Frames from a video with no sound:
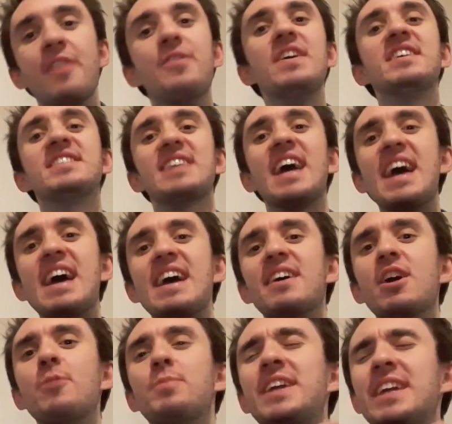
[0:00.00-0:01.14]
This air
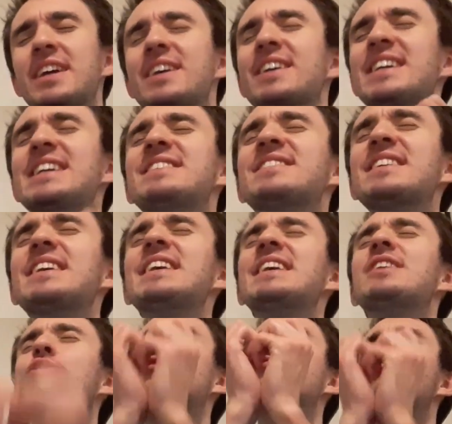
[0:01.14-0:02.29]
up here is
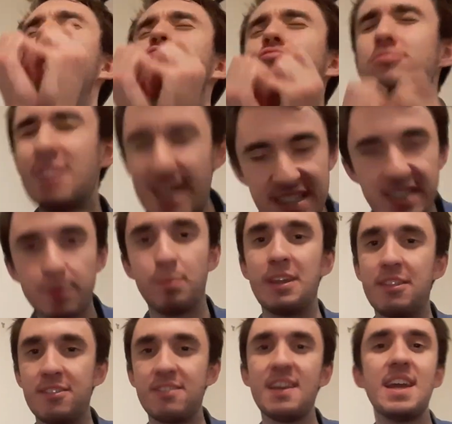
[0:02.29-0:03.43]
incredibly
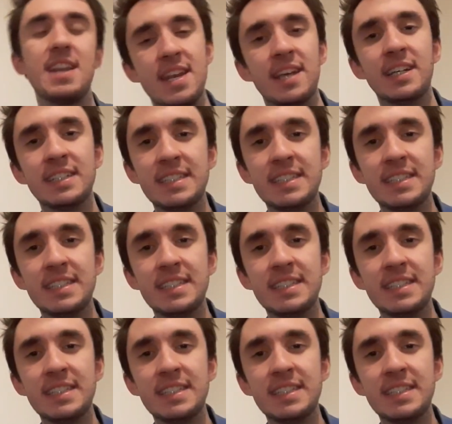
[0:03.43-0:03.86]
thin.